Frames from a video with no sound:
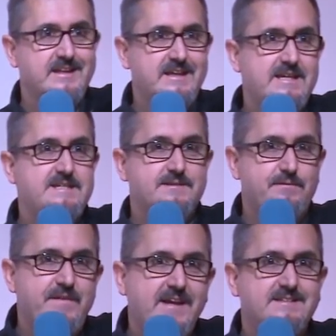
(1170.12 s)
is
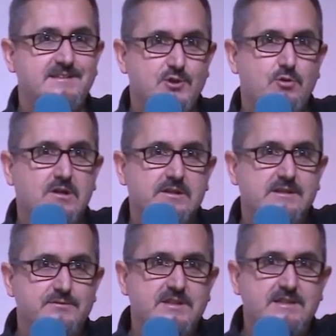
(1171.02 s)
affecting the quality
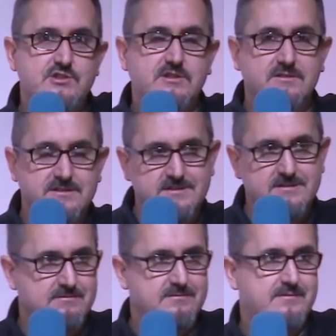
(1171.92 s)
of teaching. This
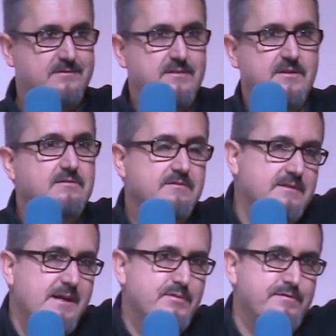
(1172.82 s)
is the
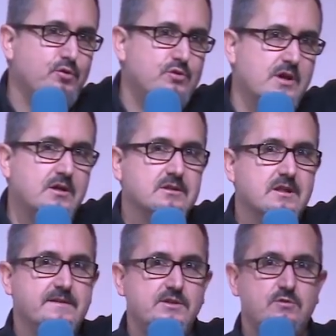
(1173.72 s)
number four goal
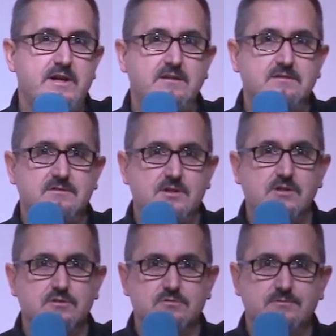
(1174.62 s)
on the UN
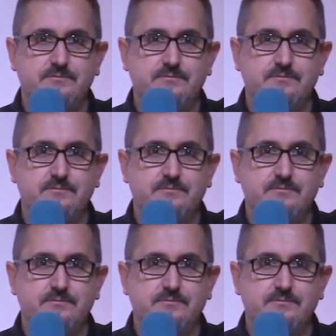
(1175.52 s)
goal.